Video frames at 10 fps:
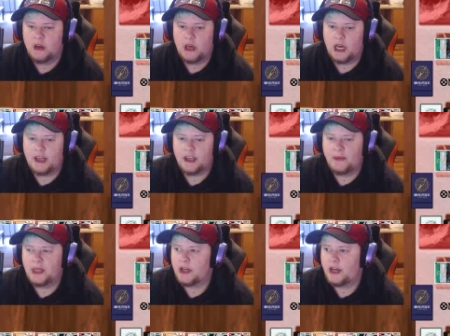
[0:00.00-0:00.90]
think I'm
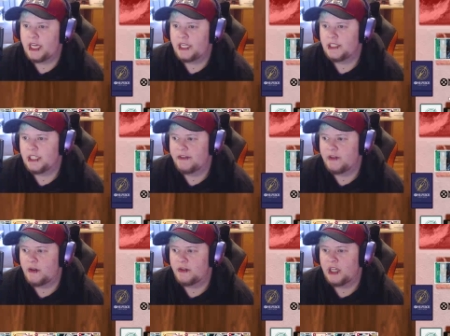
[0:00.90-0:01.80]
gonna go ahead and give
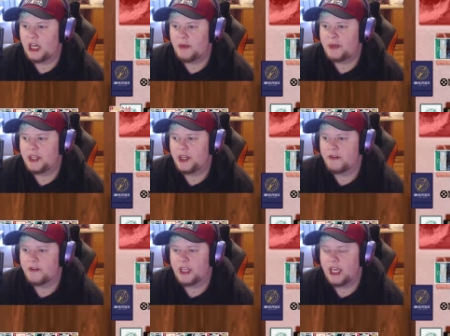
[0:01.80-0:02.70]
Otama here
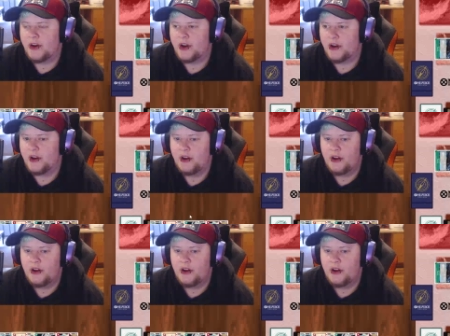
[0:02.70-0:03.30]
for the counter.